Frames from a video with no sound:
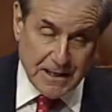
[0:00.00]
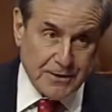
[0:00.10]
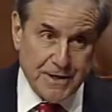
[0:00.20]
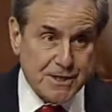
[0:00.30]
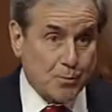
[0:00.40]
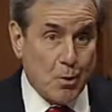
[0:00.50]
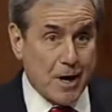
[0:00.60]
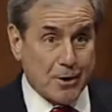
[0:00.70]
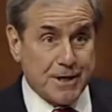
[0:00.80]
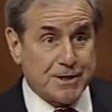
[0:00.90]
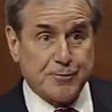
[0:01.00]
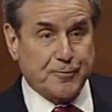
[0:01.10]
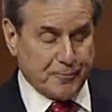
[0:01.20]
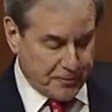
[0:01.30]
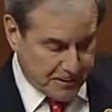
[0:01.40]
This water isn't
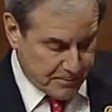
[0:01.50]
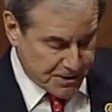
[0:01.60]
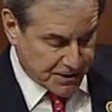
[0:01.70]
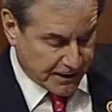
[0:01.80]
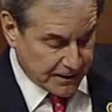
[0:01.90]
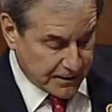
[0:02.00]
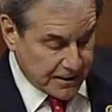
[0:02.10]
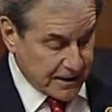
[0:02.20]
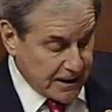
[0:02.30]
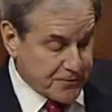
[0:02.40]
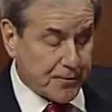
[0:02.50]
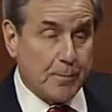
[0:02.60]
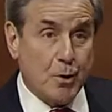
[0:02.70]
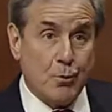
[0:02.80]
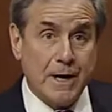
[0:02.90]
from Flint, Michigan. It's from
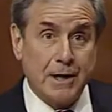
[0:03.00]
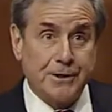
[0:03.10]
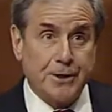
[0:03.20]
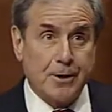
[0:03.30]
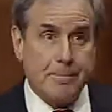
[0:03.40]
a well near a